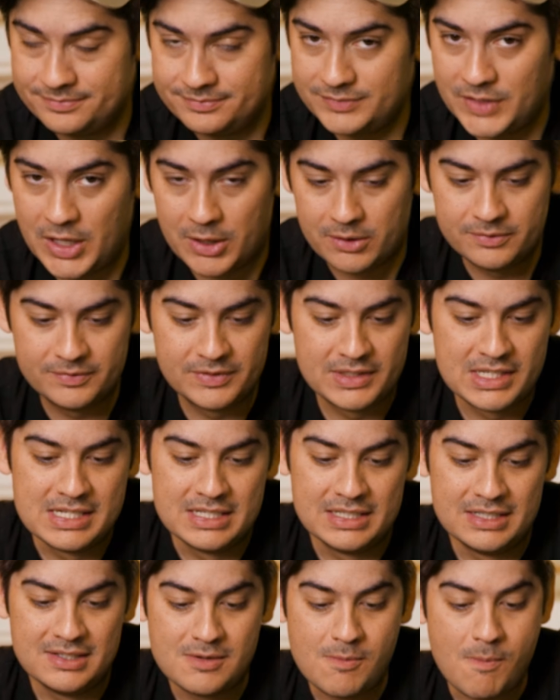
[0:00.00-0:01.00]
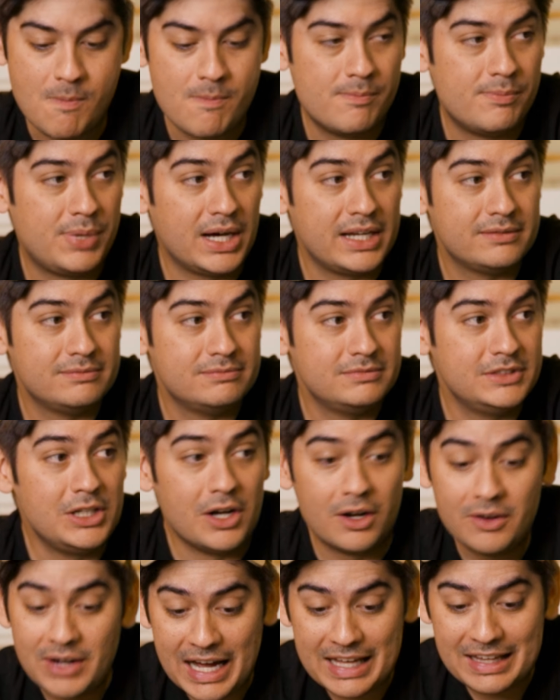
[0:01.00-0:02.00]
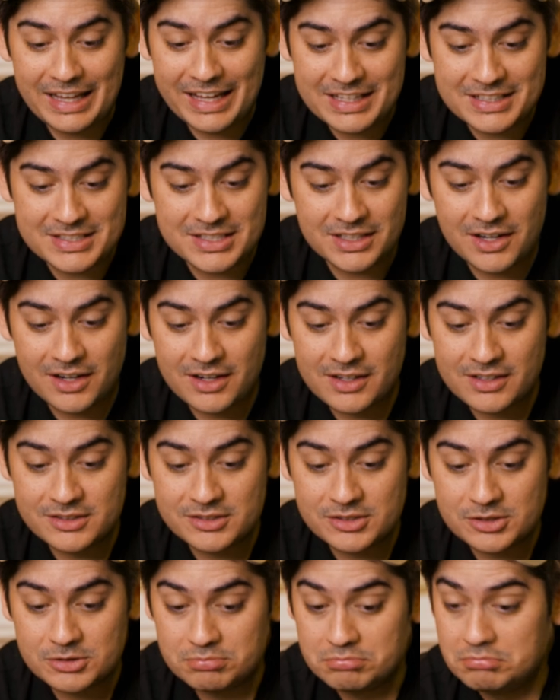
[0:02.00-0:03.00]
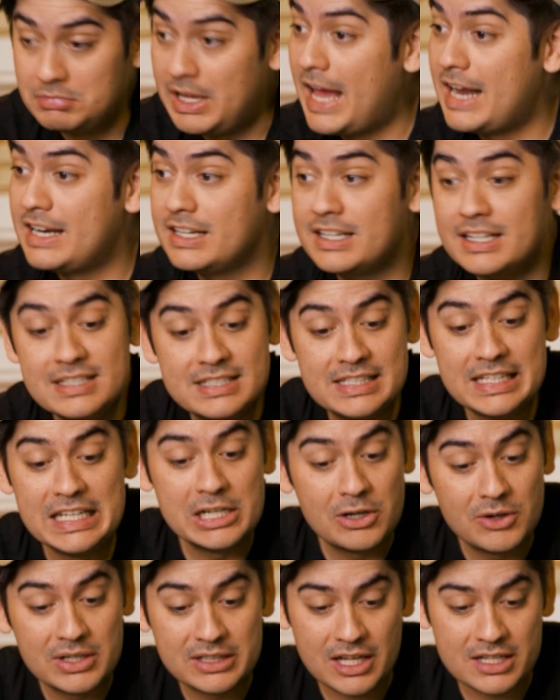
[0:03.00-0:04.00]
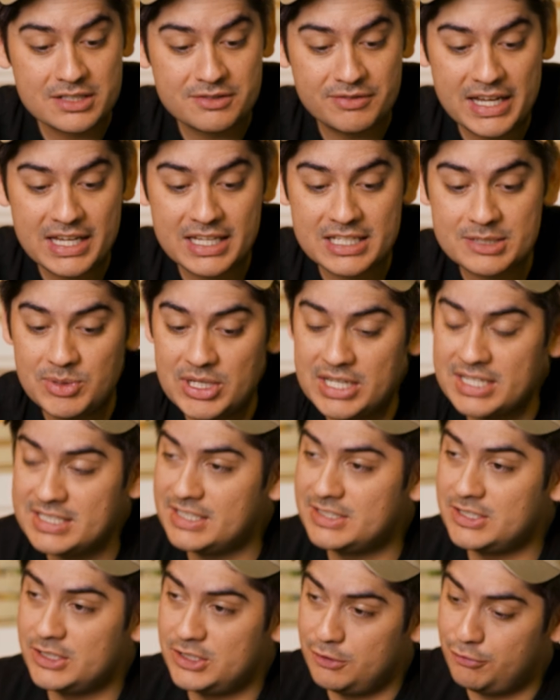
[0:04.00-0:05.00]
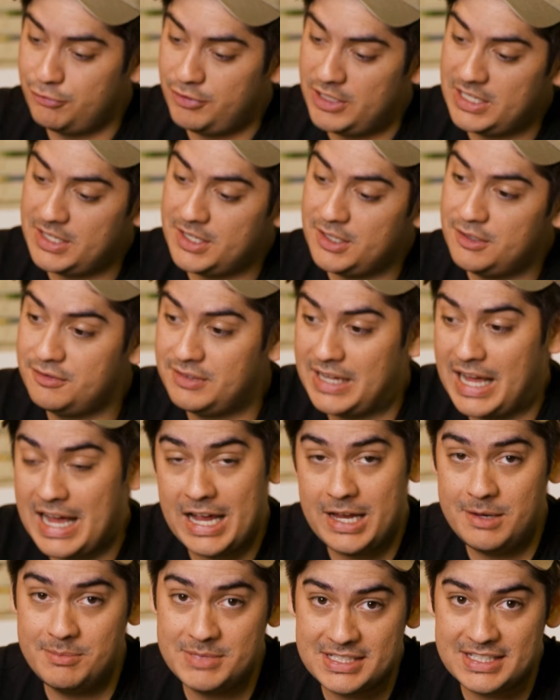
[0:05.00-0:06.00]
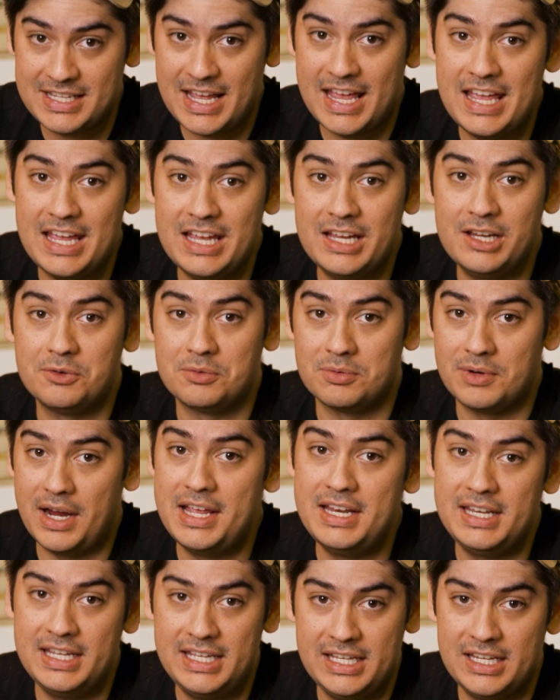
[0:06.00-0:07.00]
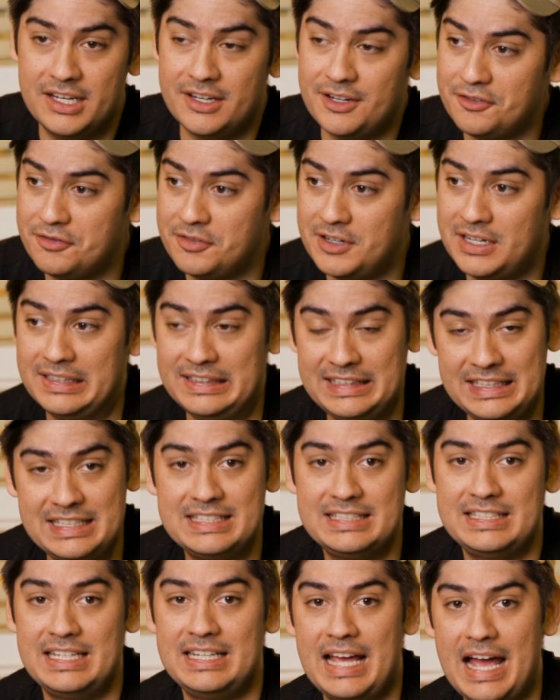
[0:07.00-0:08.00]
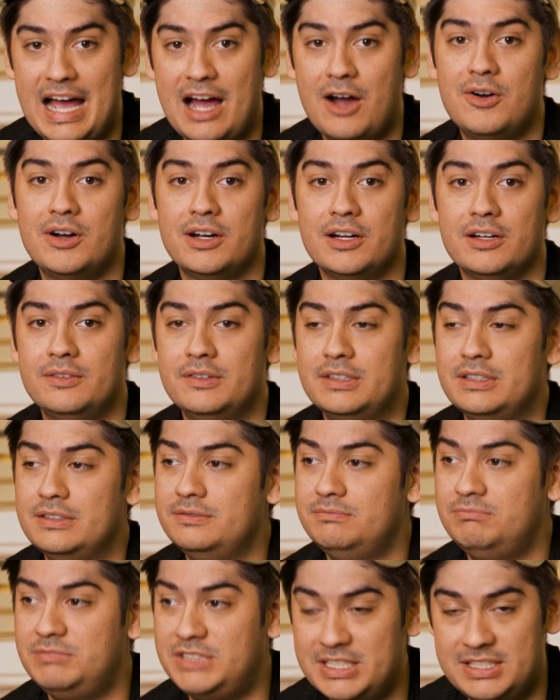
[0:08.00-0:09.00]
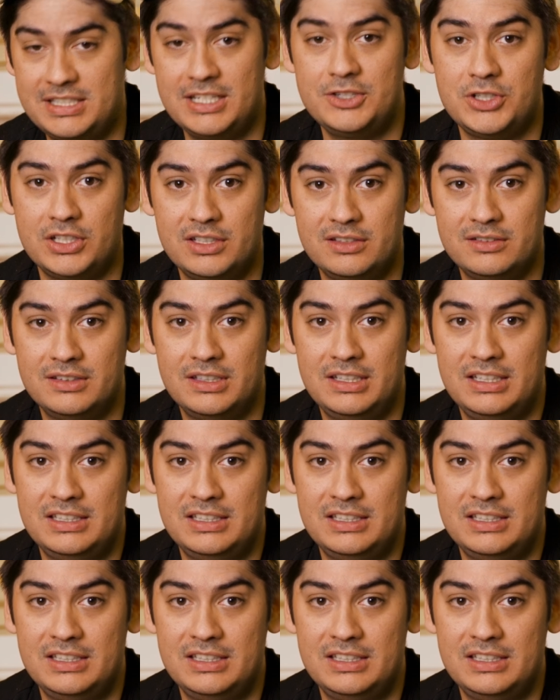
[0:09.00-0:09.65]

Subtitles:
No. But, you know, I like cigars at a casino in Las Vegas because it's a definitive, I'm staying right here for at least an hour decision.